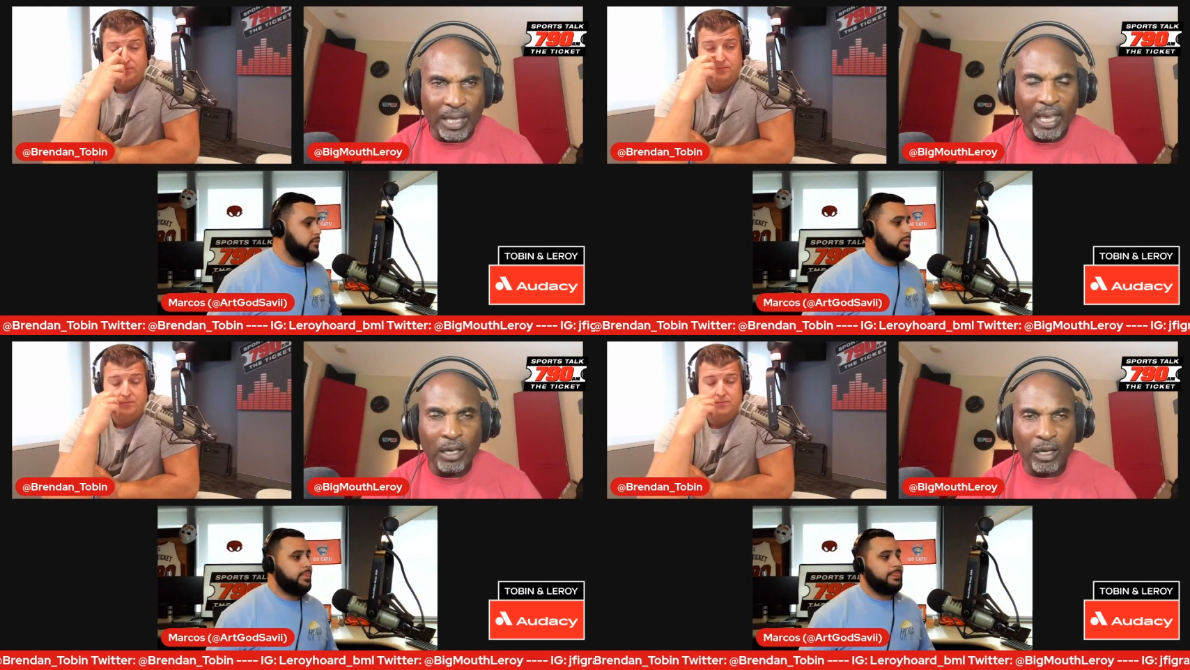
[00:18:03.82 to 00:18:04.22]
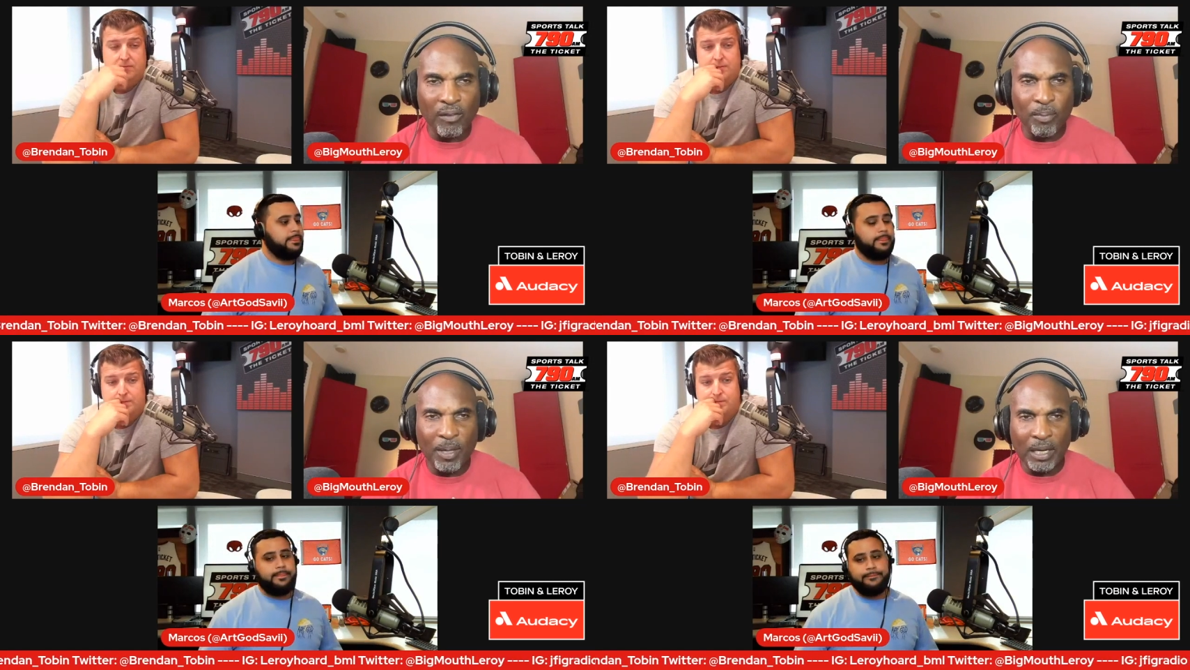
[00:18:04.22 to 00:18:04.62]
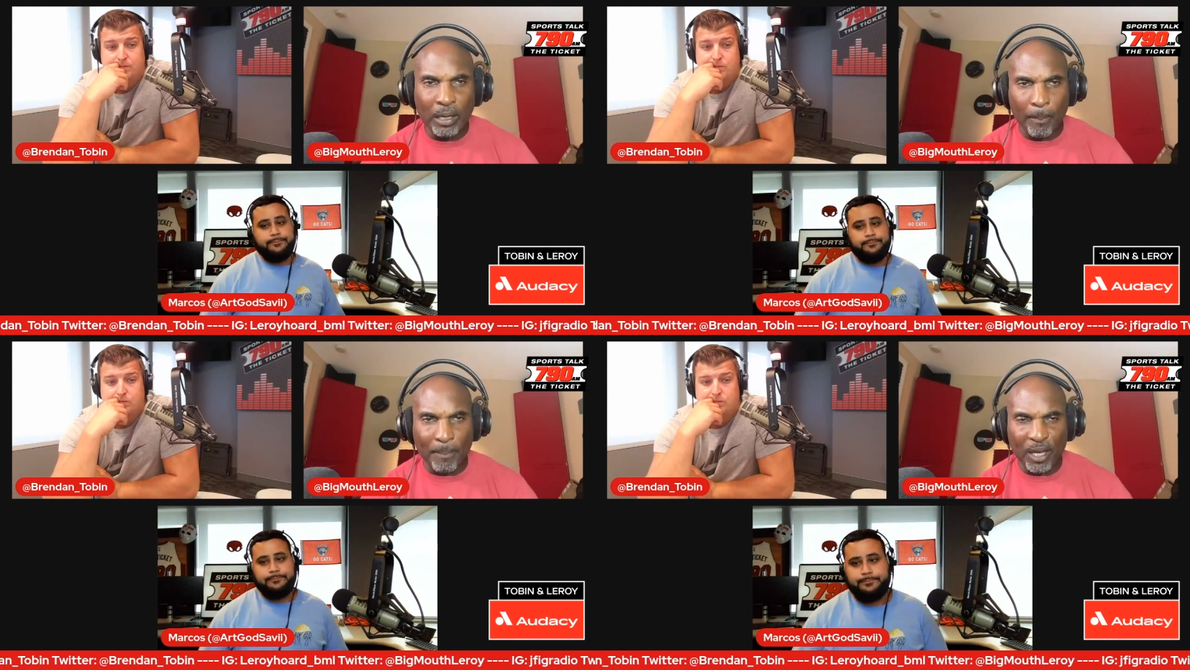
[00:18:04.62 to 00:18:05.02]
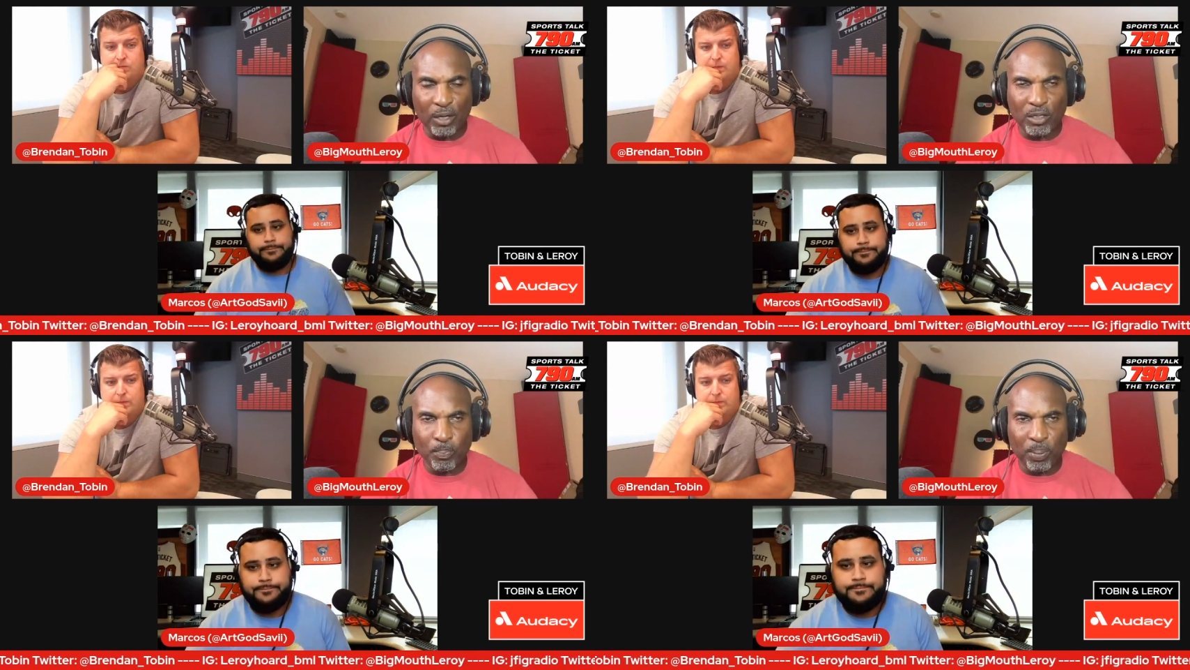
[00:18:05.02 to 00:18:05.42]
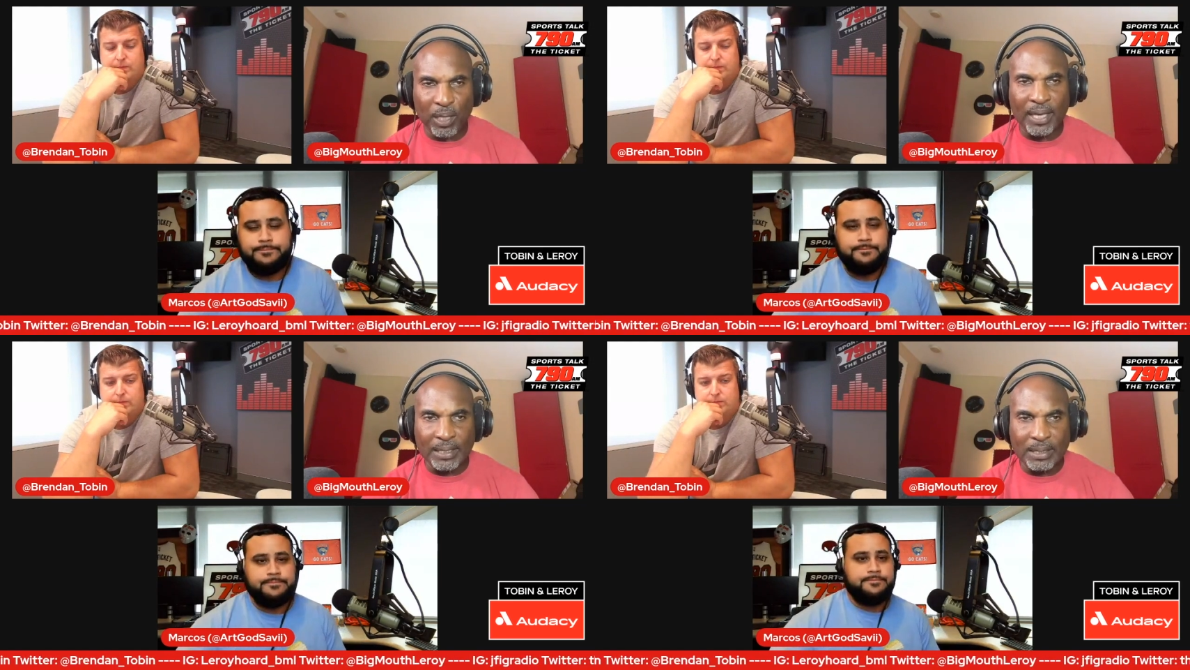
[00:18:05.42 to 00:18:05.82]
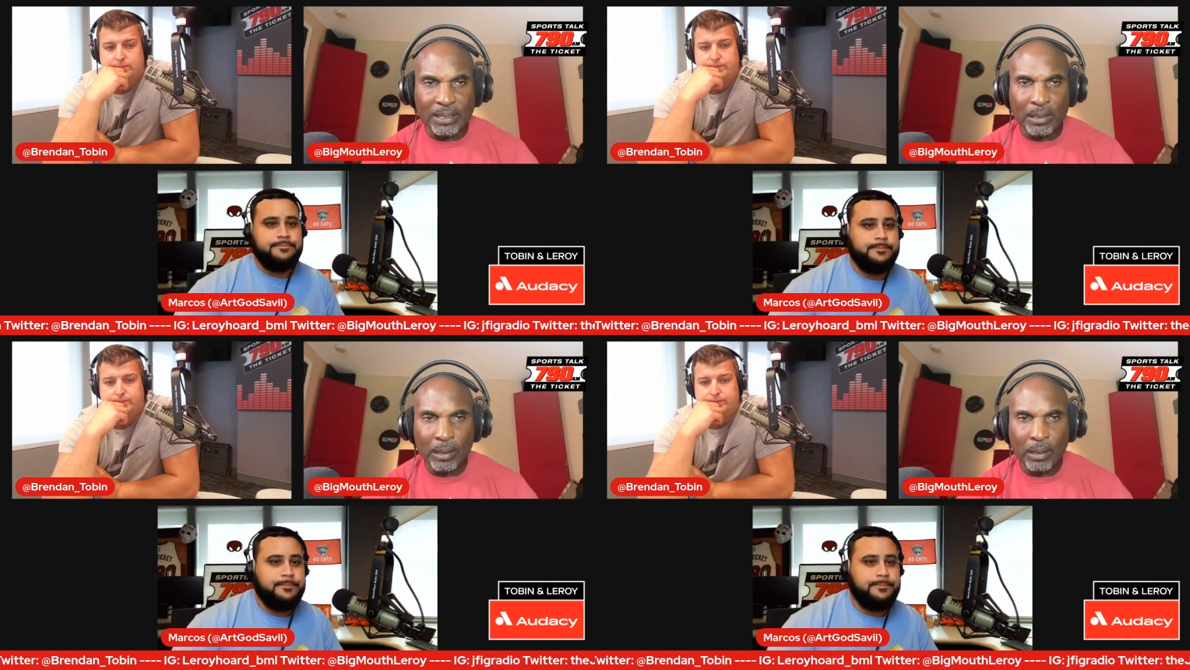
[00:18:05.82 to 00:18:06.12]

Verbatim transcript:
Speaker 1: could have been in a better place